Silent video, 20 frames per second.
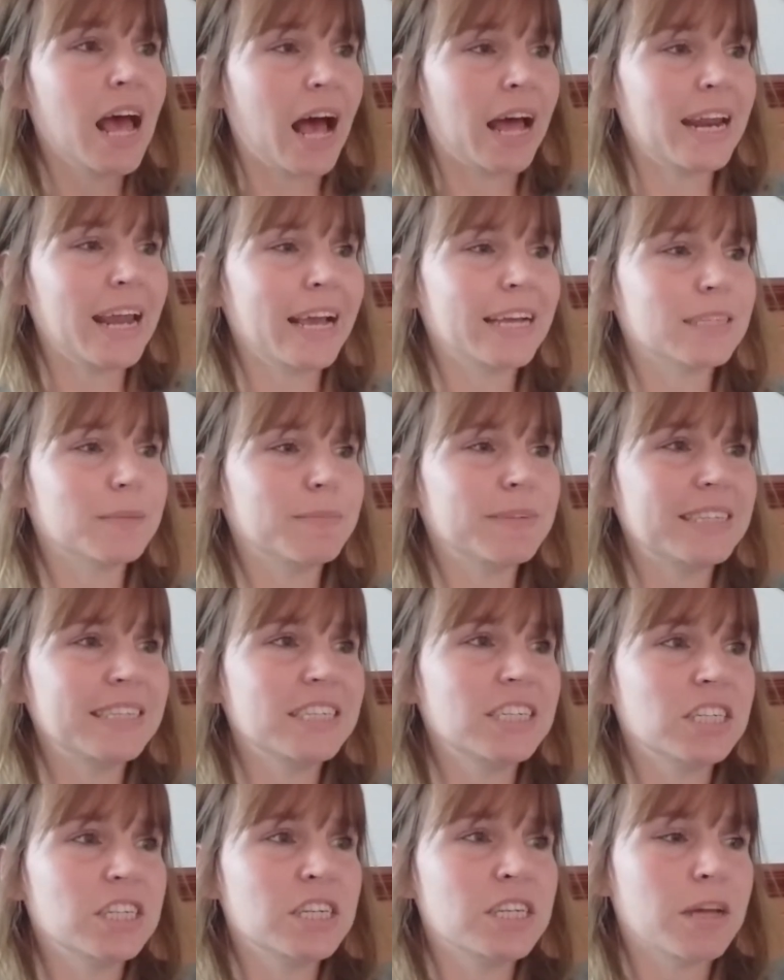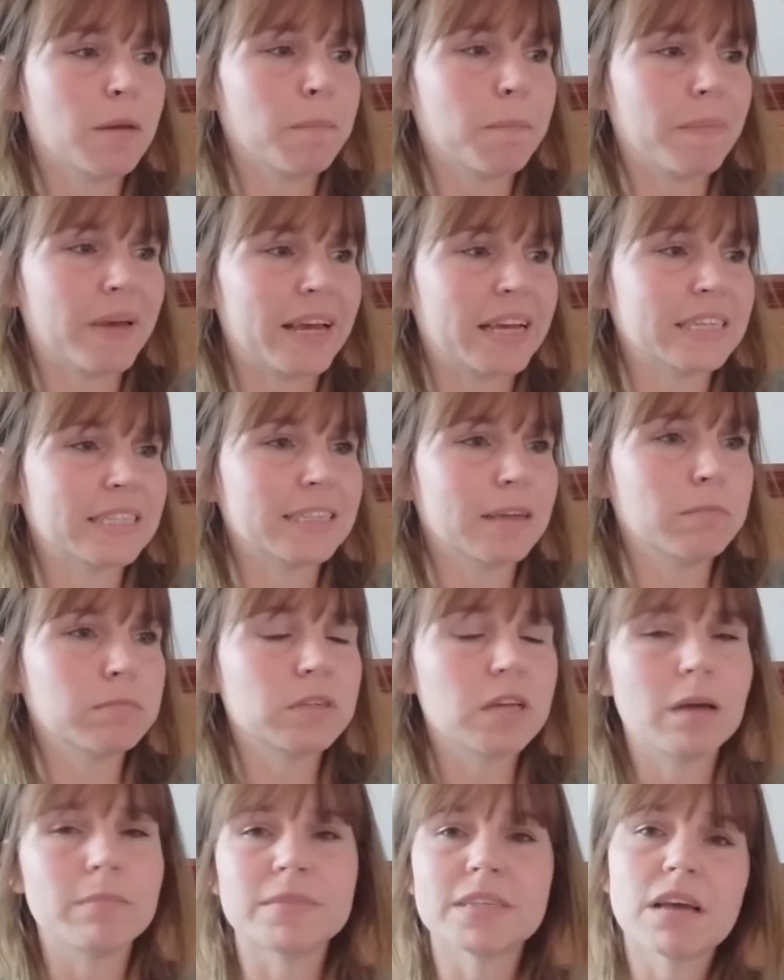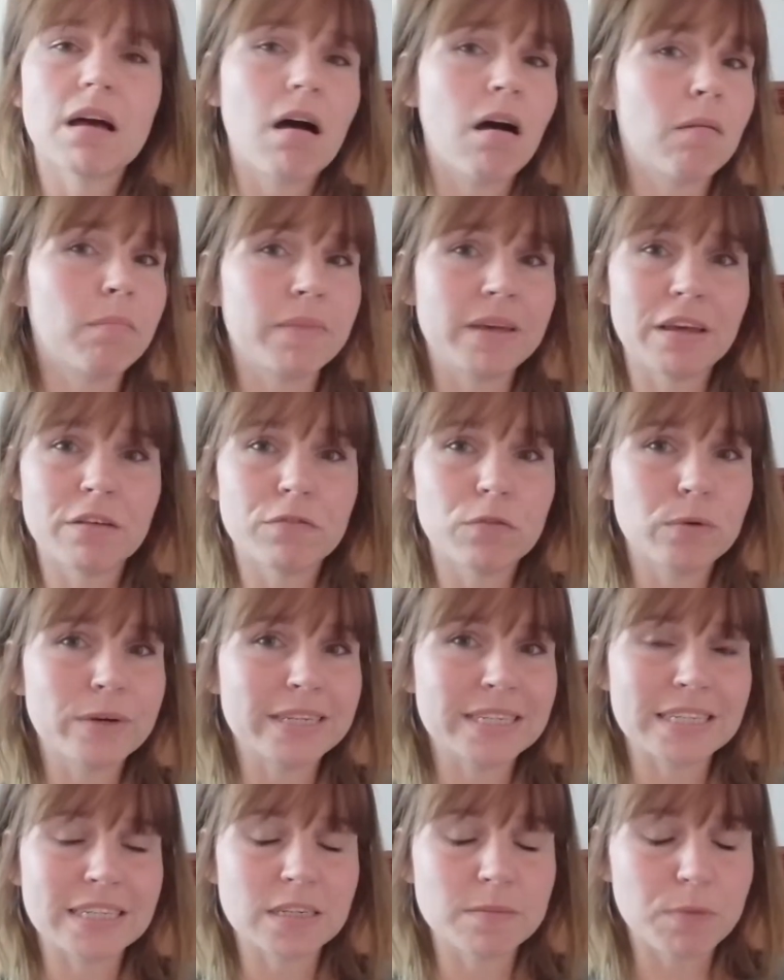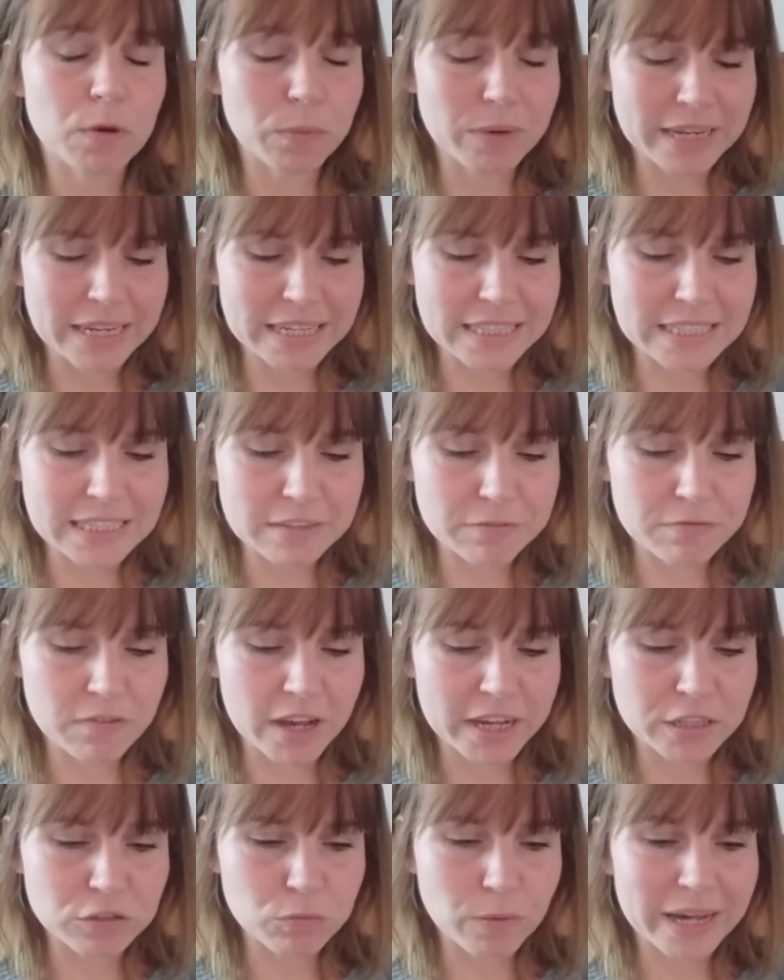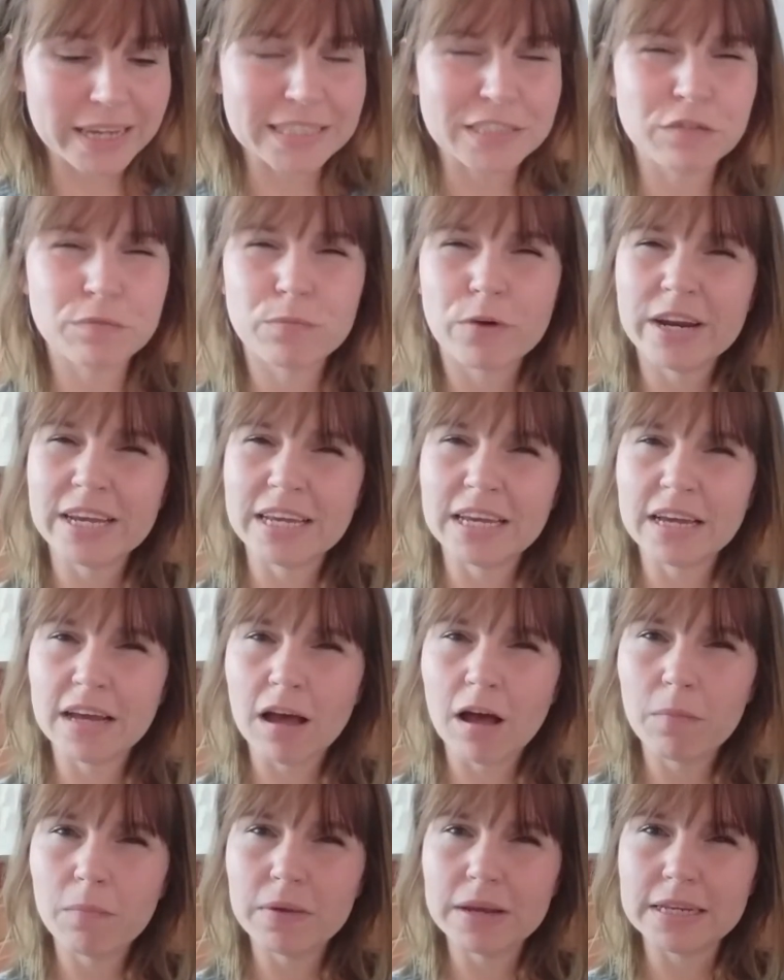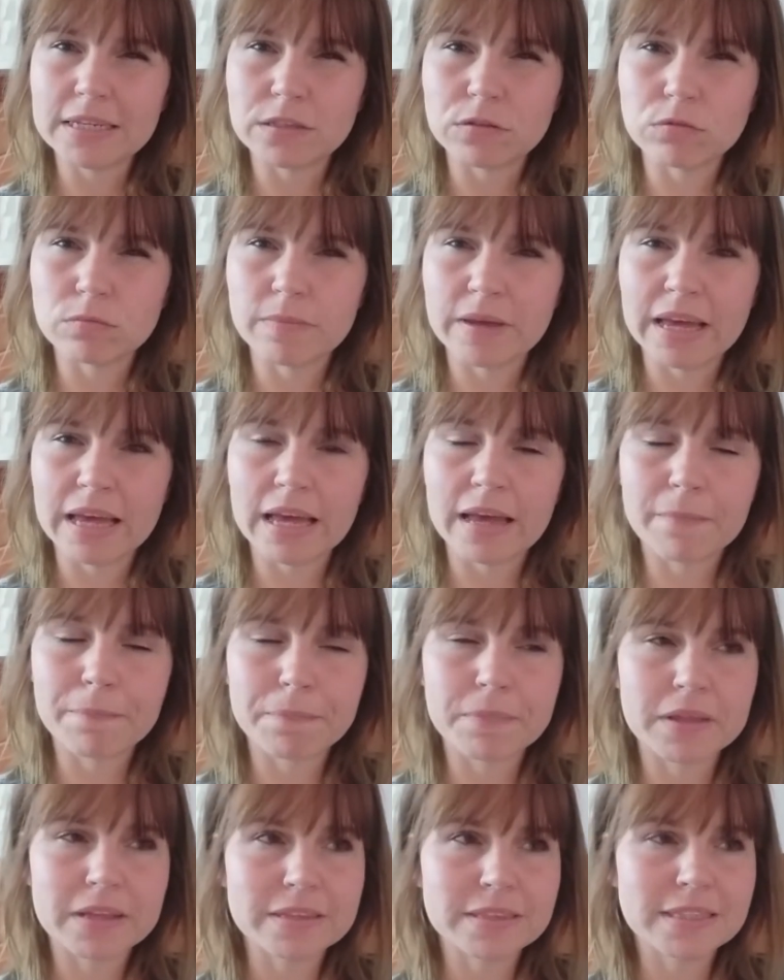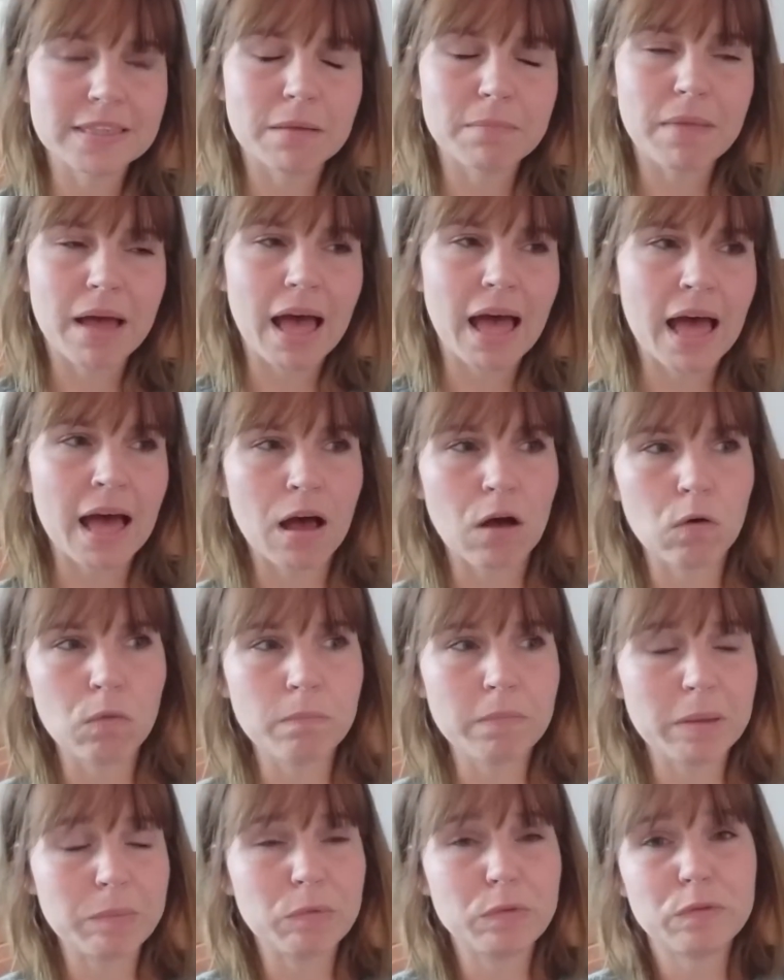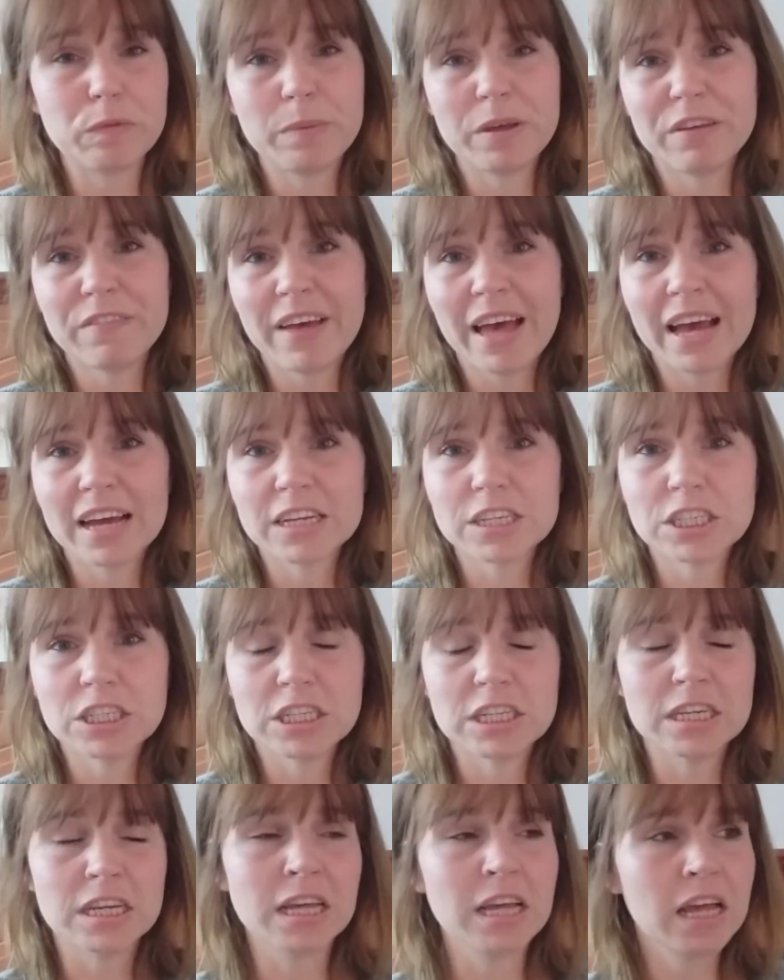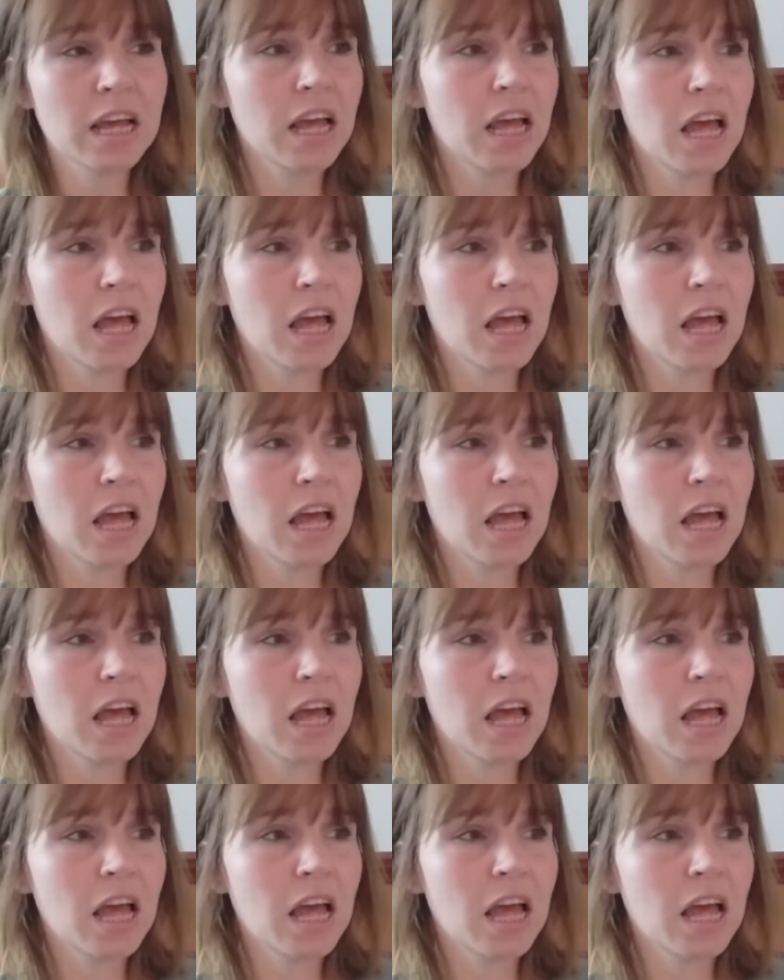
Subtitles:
And exposition dumping sometimes can't be avoided, but we need to find ways of breaking it up a little bit somehow, maybe with a bit of action.